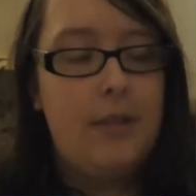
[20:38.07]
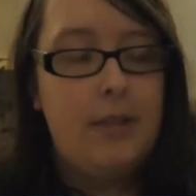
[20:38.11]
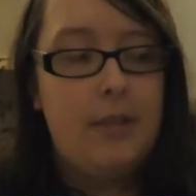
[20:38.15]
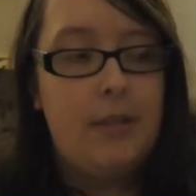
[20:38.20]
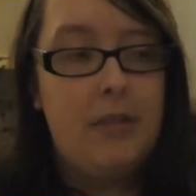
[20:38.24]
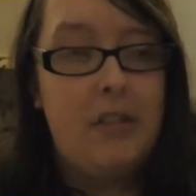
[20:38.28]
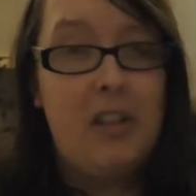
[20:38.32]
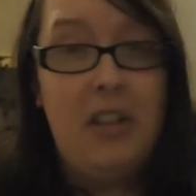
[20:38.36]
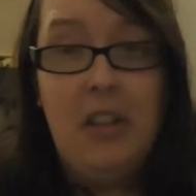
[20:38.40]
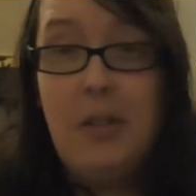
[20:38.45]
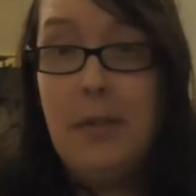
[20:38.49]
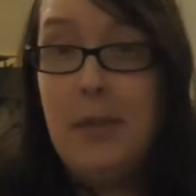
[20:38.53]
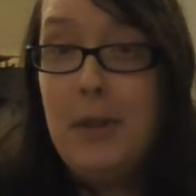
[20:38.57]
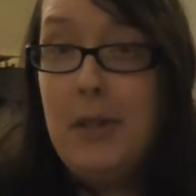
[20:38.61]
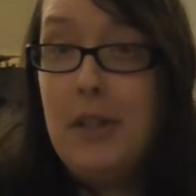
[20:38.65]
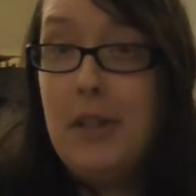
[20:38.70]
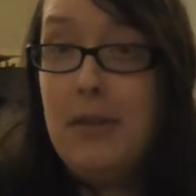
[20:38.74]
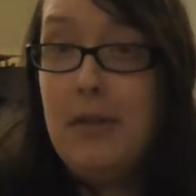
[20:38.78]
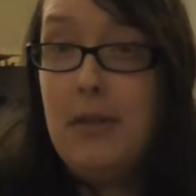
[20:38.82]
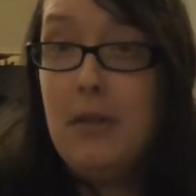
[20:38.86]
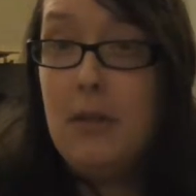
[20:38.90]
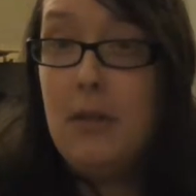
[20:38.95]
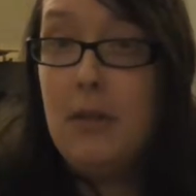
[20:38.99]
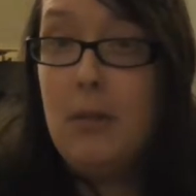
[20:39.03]
It's quite a
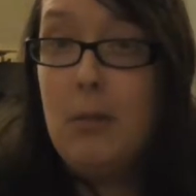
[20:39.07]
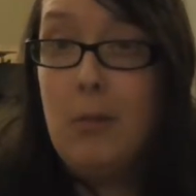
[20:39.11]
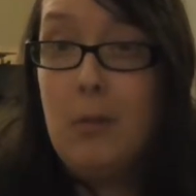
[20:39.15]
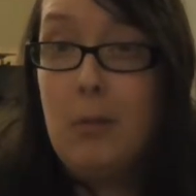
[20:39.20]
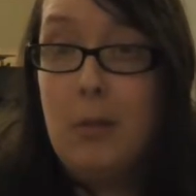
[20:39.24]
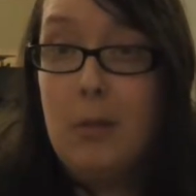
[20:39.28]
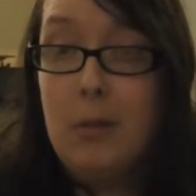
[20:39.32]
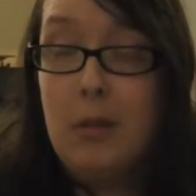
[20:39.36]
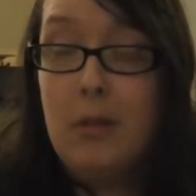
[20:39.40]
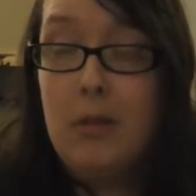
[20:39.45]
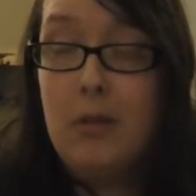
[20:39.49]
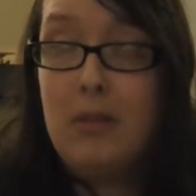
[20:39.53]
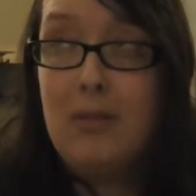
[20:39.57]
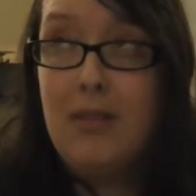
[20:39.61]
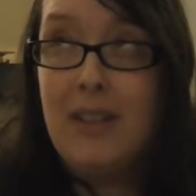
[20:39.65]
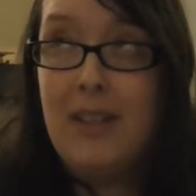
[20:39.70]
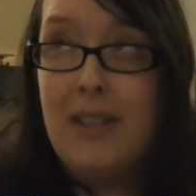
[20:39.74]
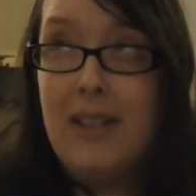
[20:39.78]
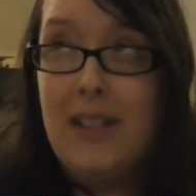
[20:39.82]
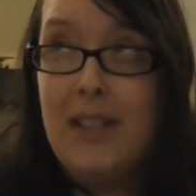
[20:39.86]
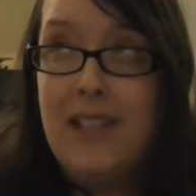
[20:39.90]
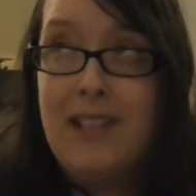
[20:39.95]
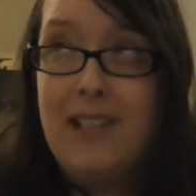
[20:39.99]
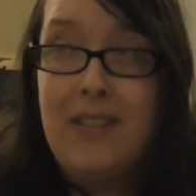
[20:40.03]
bit of a walk
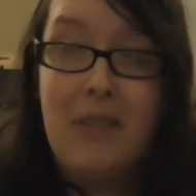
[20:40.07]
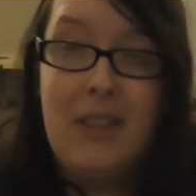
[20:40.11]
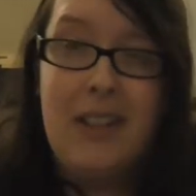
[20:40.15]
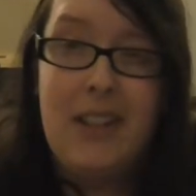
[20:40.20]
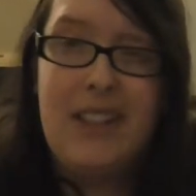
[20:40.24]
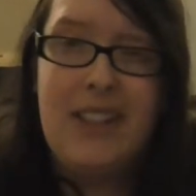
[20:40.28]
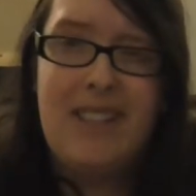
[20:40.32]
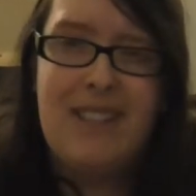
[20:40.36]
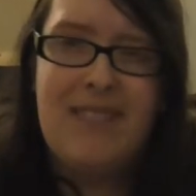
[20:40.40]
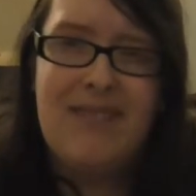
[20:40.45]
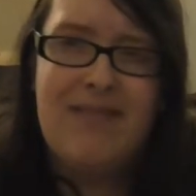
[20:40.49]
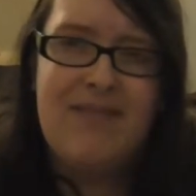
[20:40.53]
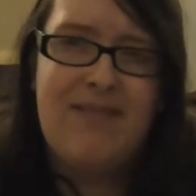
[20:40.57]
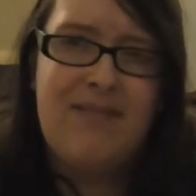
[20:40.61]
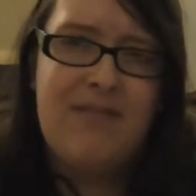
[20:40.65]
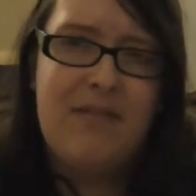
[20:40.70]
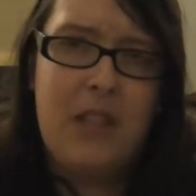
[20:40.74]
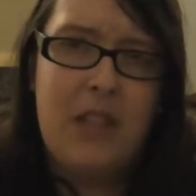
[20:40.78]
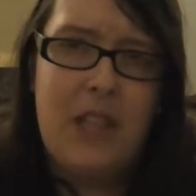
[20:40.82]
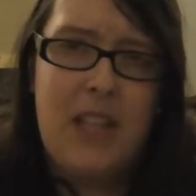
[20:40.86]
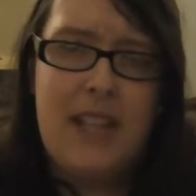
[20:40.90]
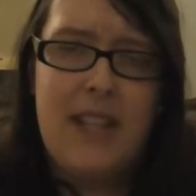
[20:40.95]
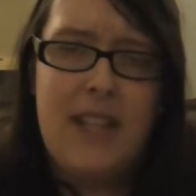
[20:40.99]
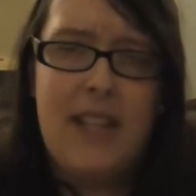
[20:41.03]
away. Well,
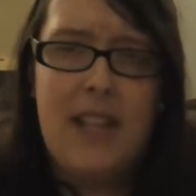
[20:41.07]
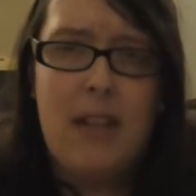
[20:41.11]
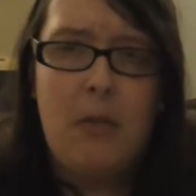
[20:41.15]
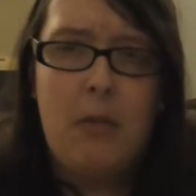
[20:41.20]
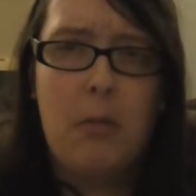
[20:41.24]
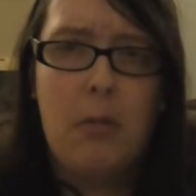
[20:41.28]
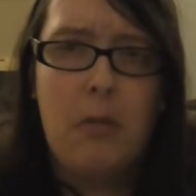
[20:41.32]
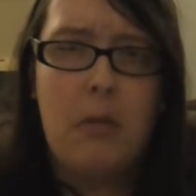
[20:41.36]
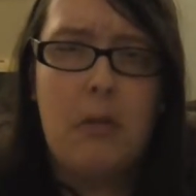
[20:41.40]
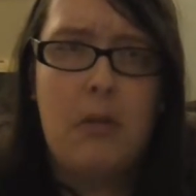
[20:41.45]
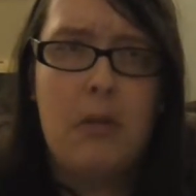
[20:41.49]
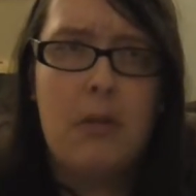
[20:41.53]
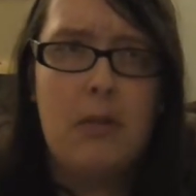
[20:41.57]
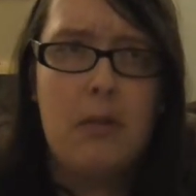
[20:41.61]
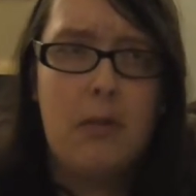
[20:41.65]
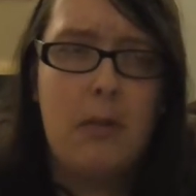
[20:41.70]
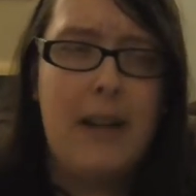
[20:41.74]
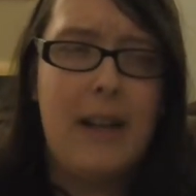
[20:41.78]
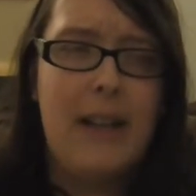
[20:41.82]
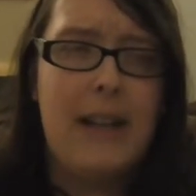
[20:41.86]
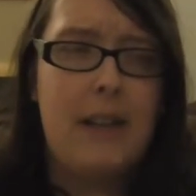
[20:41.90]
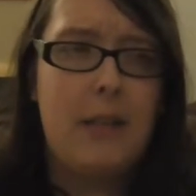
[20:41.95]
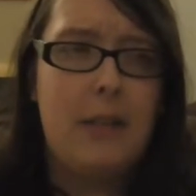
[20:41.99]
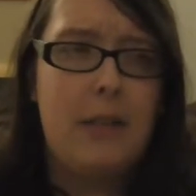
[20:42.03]
when I say walk
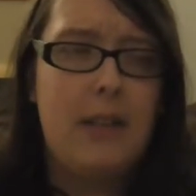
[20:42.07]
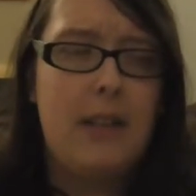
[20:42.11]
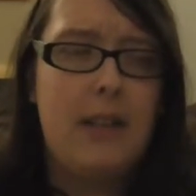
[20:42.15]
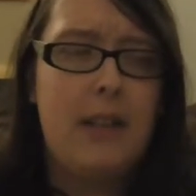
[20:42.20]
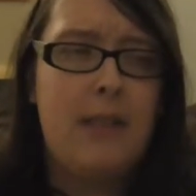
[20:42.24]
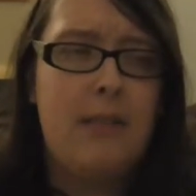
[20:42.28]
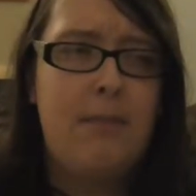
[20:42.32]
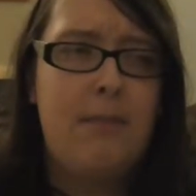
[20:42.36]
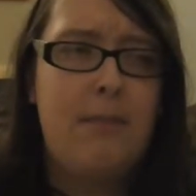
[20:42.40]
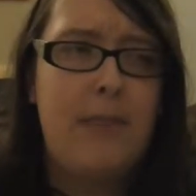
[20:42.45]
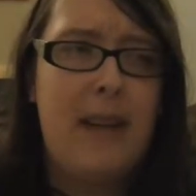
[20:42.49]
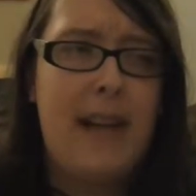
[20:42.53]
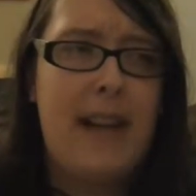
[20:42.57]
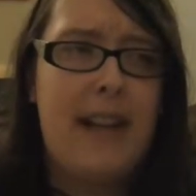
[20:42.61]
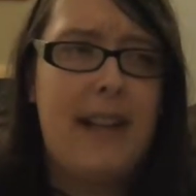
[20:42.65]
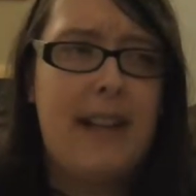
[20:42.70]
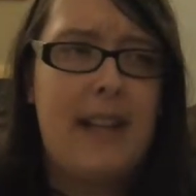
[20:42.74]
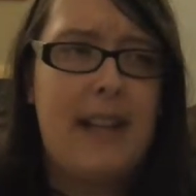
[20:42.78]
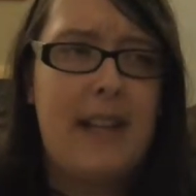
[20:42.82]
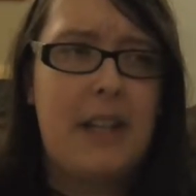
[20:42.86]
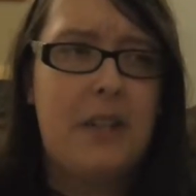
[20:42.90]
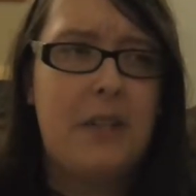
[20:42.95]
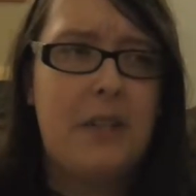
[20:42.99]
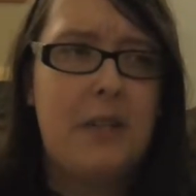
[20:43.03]
away, it was
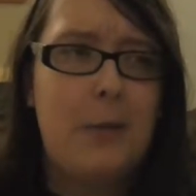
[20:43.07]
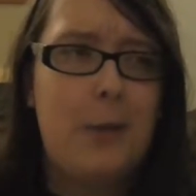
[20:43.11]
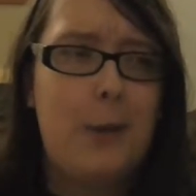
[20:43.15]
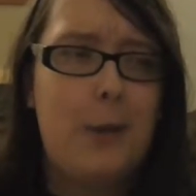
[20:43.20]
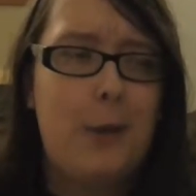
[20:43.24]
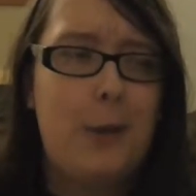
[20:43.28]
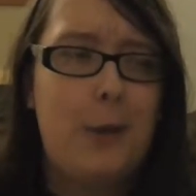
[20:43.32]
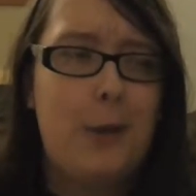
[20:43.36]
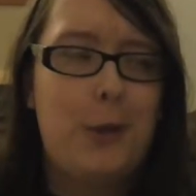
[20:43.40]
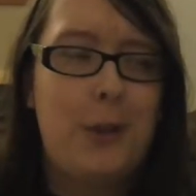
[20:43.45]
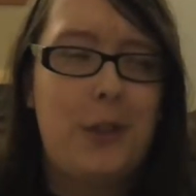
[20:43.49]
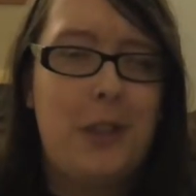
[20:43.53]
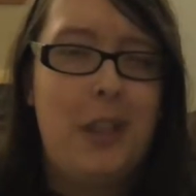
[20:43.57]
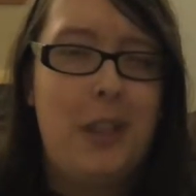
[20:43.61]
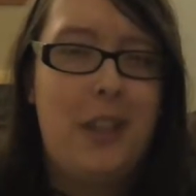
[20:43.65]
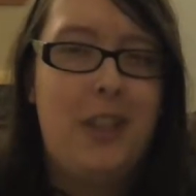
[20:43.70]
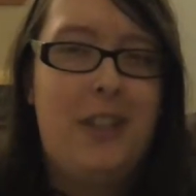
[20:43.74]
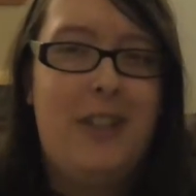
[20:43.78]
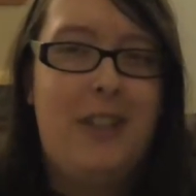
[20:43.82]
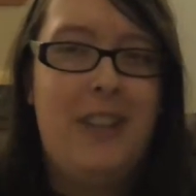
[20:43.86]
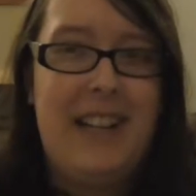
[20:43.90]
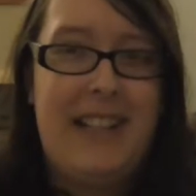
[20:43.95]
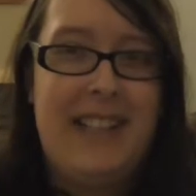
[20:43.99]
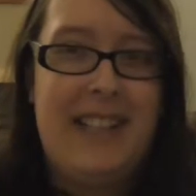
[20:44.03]
bang next door to the
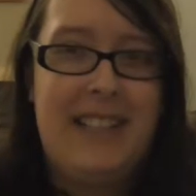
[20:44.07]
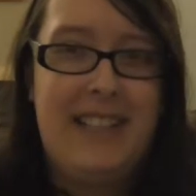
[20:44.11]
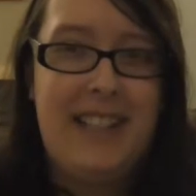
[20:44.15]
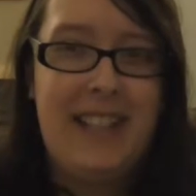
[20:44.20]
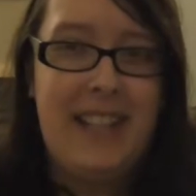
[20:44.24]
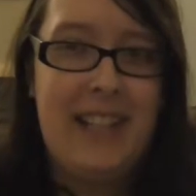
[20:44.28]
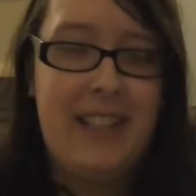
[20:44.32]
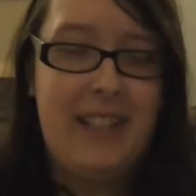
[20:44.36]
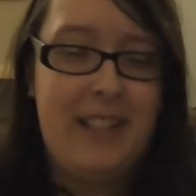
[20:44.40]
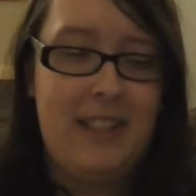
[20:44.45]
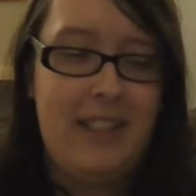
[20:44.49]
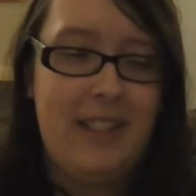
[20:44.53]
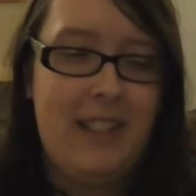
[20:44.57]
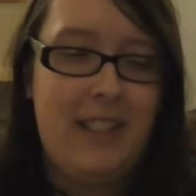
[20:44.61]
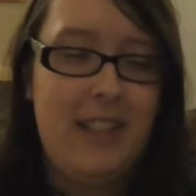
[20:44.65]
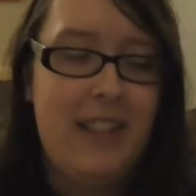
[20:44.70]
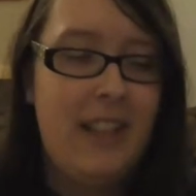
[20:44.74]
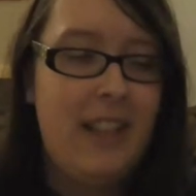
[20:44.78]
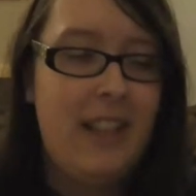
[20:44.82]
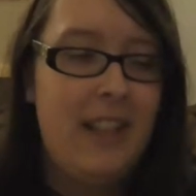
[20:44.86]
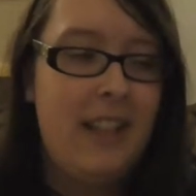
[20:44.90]
train station.